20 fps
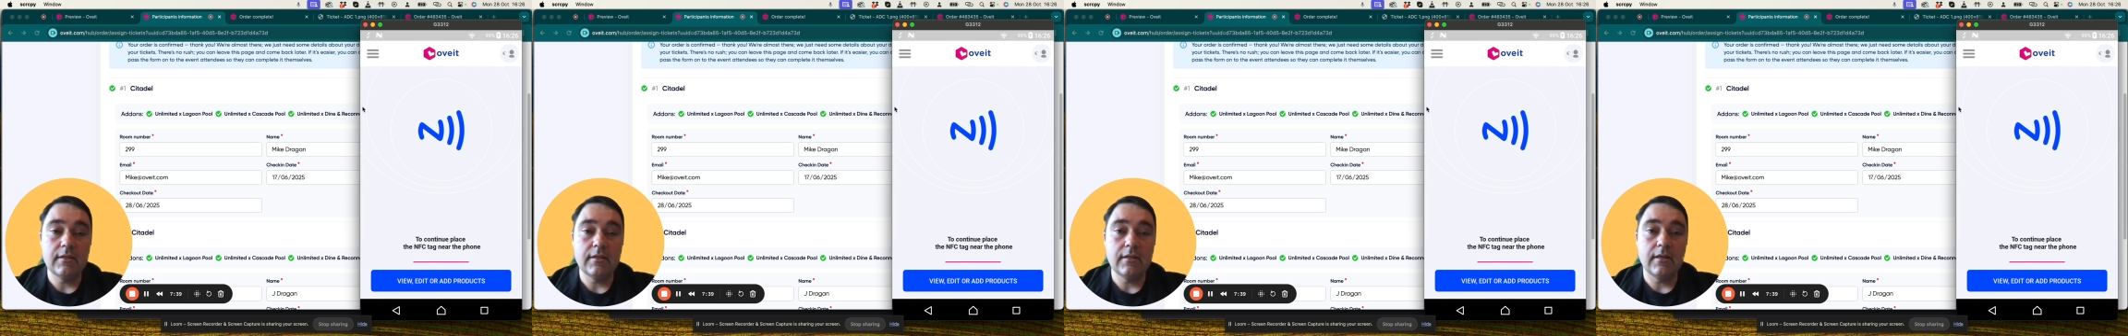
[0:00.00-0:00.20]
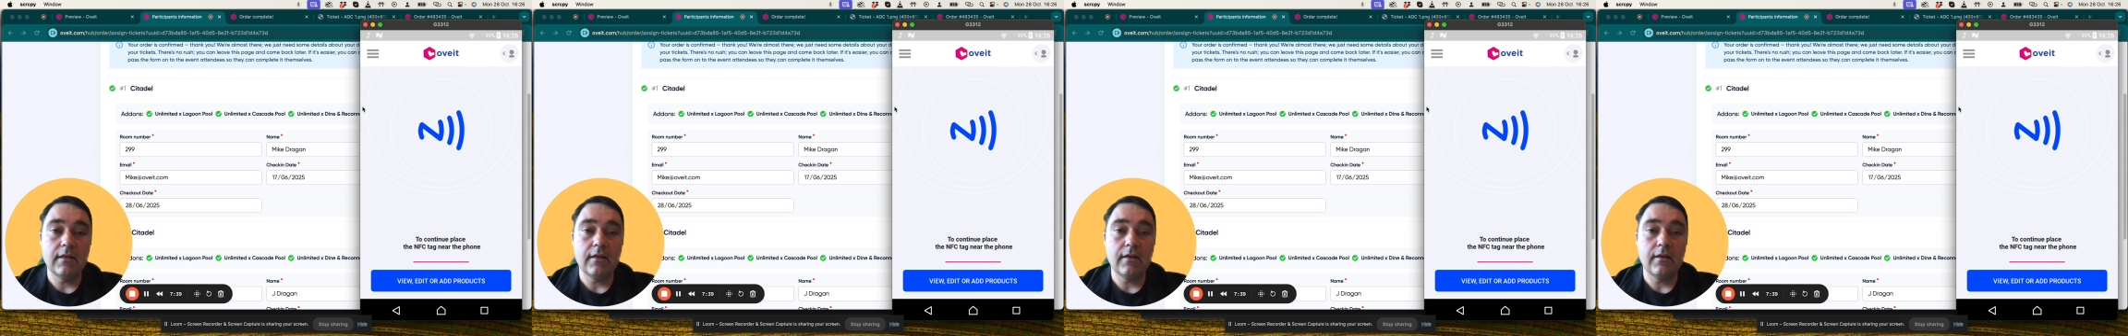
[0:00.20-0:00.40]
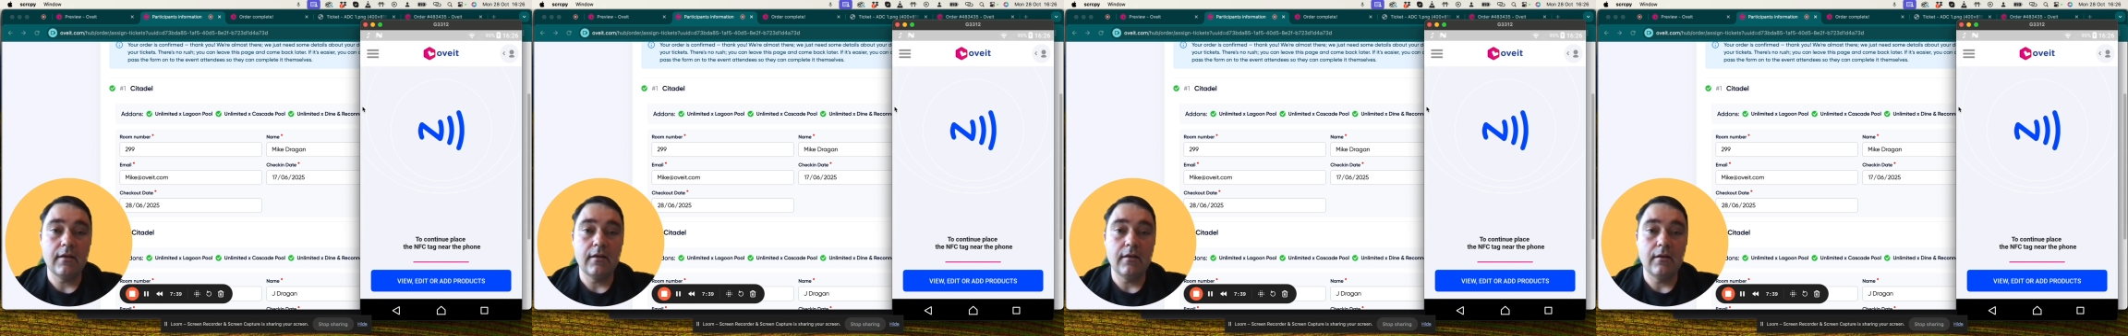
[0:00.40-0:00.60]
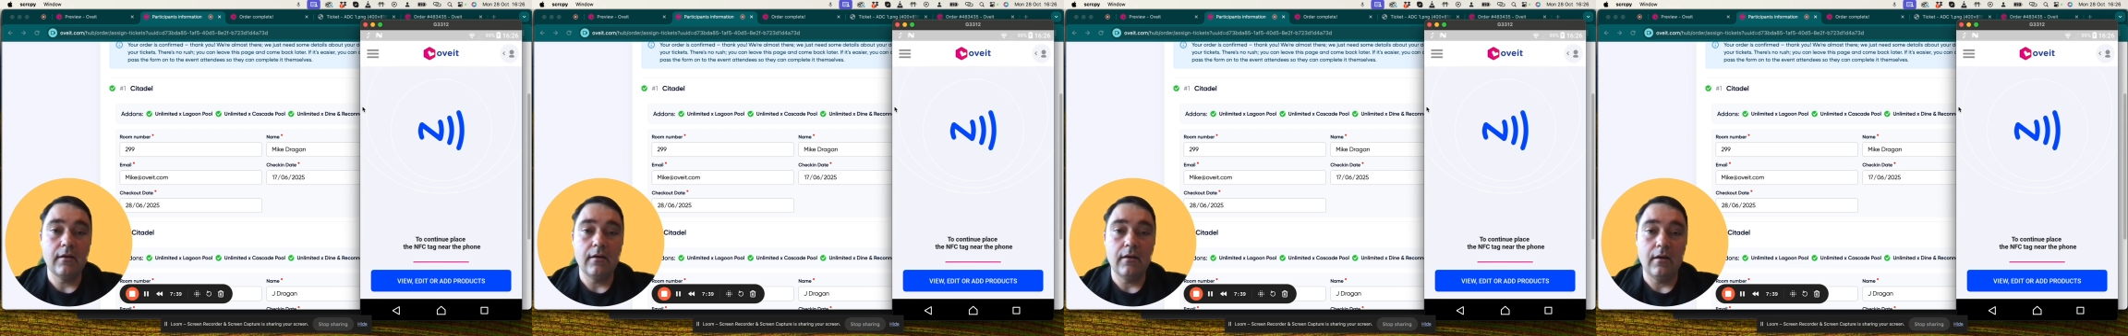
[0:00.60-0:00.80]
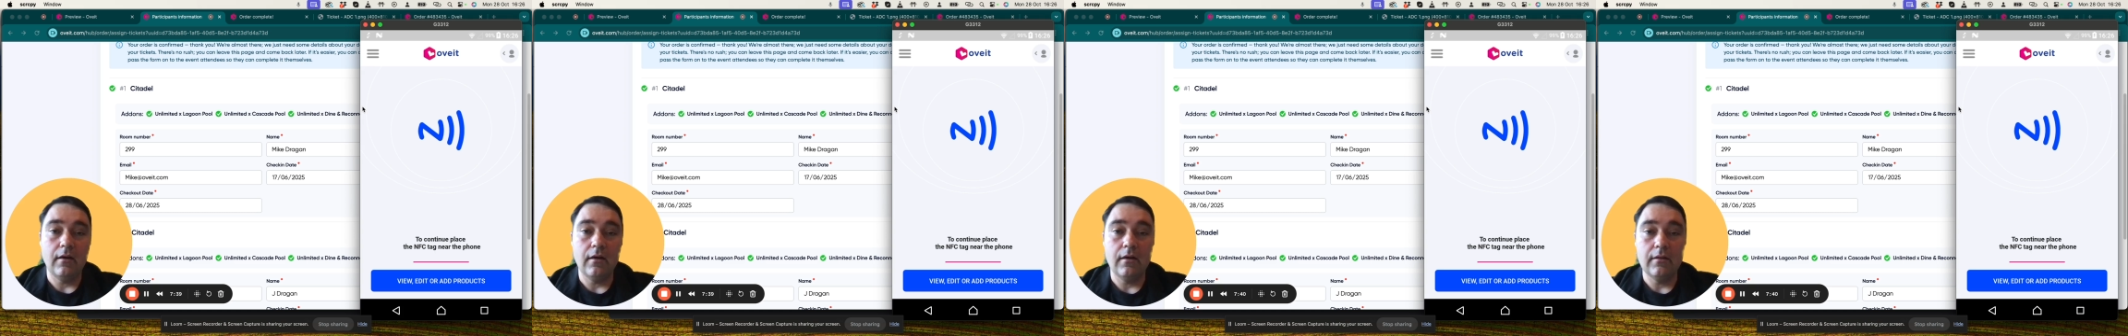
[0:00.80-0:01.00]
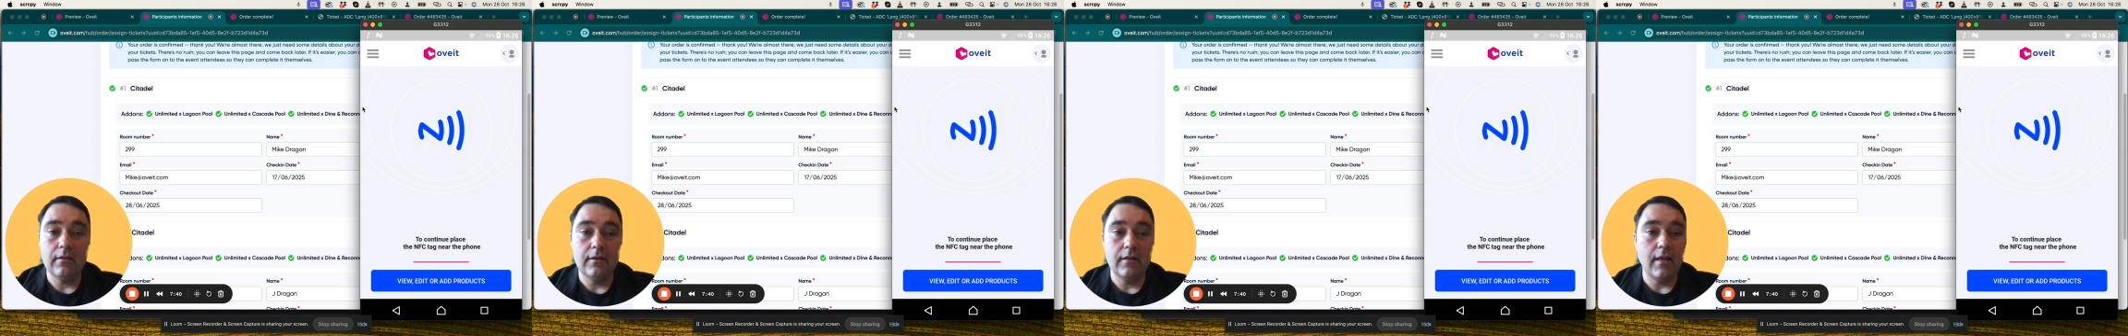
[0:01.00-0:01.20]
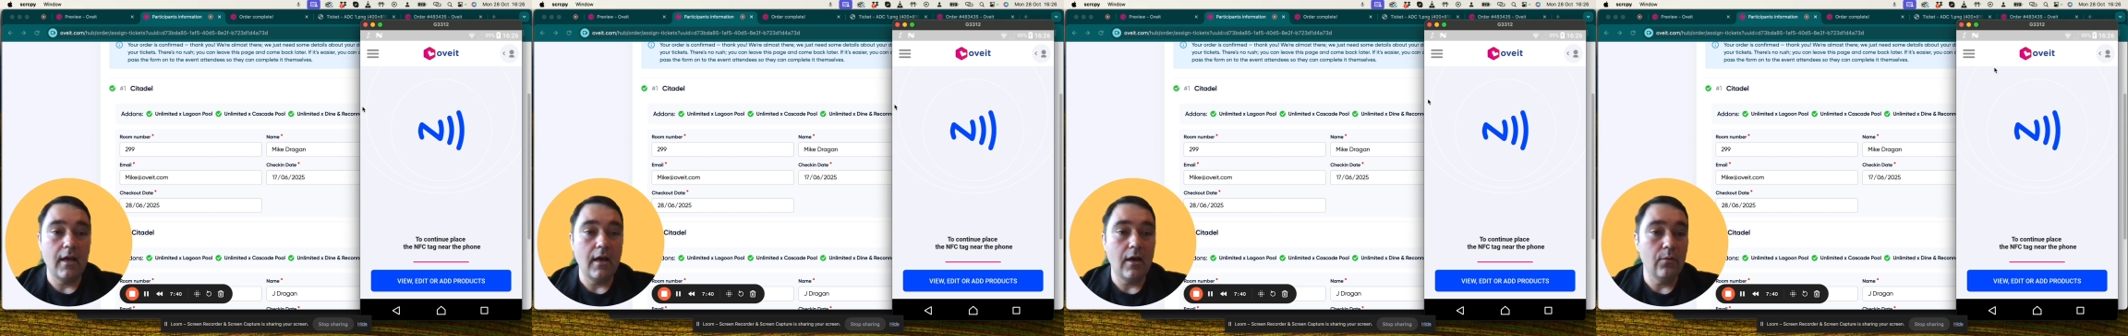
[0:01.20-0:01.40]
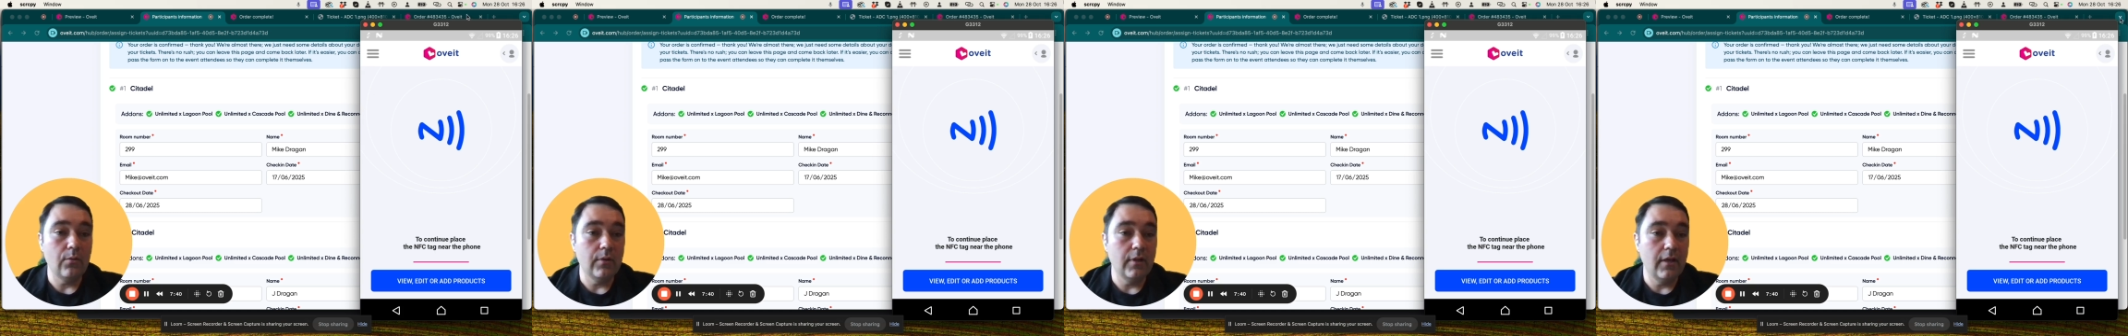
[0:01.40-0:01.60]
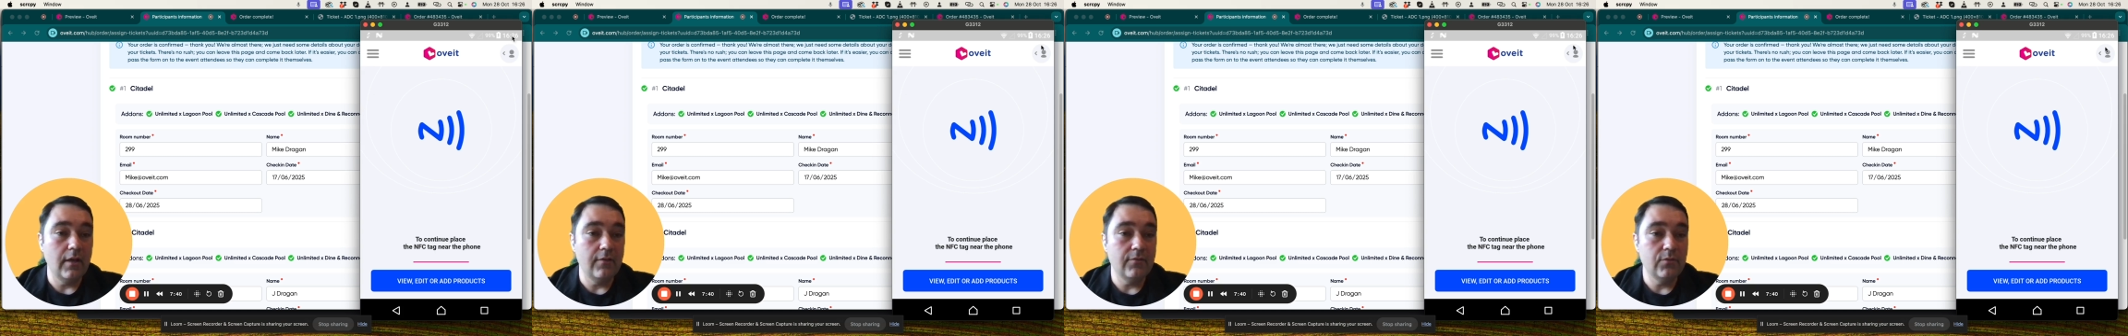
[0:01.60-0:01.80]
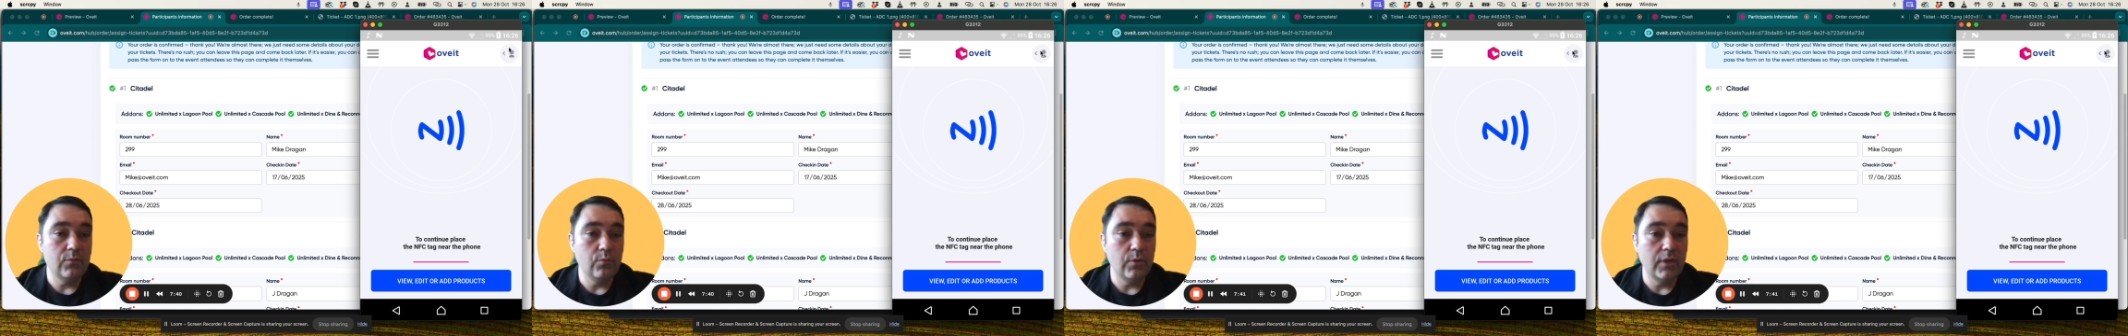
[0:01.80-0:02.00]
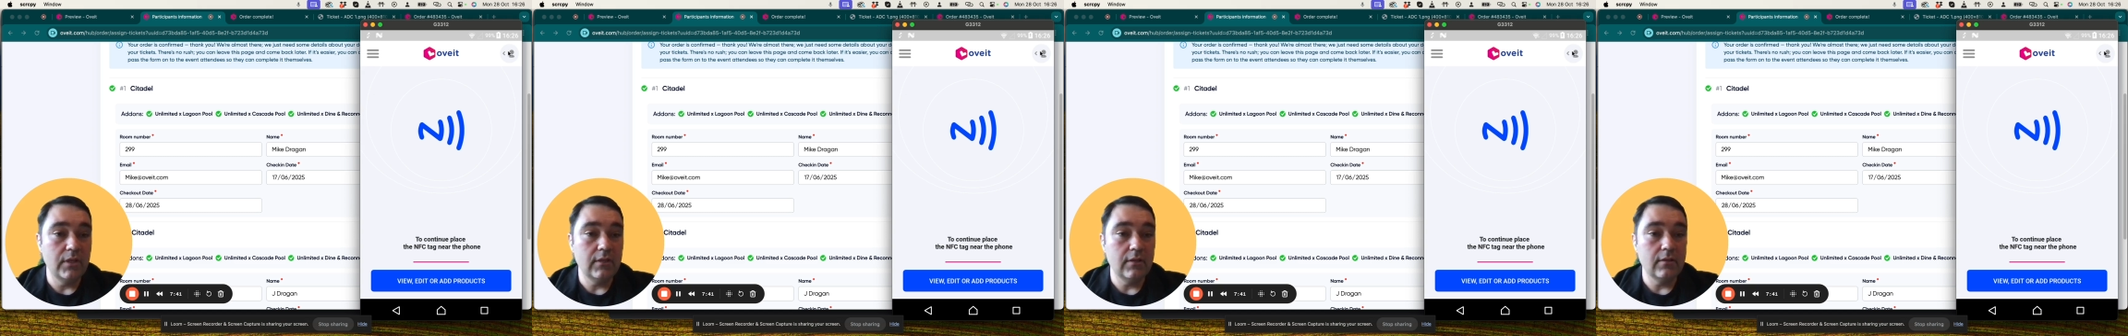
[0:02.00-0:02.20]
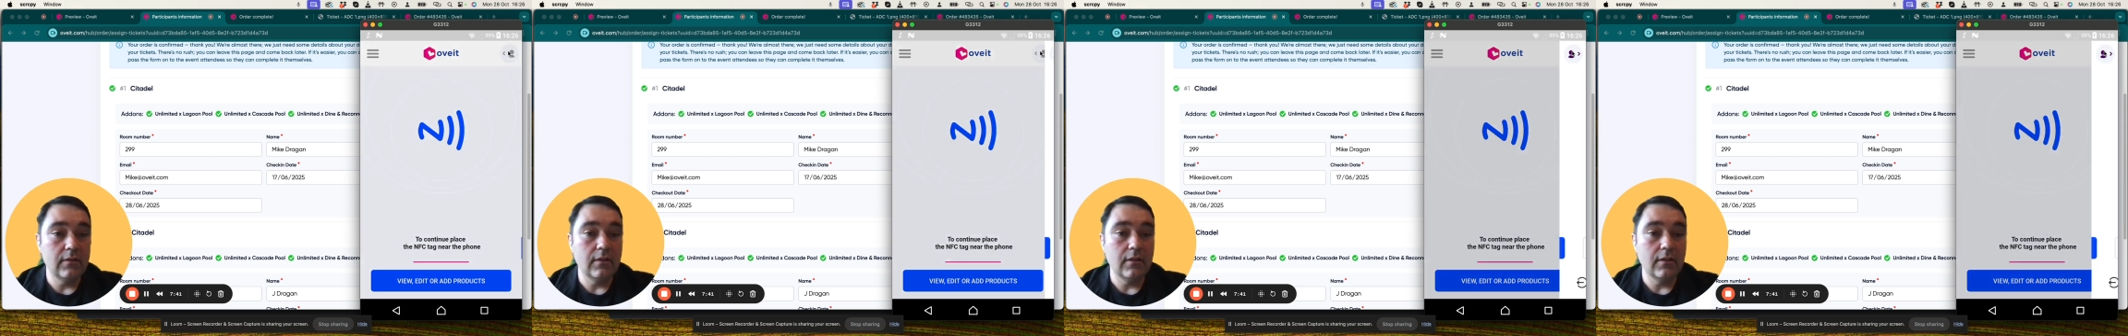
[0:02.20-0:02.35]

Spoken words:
are now left with,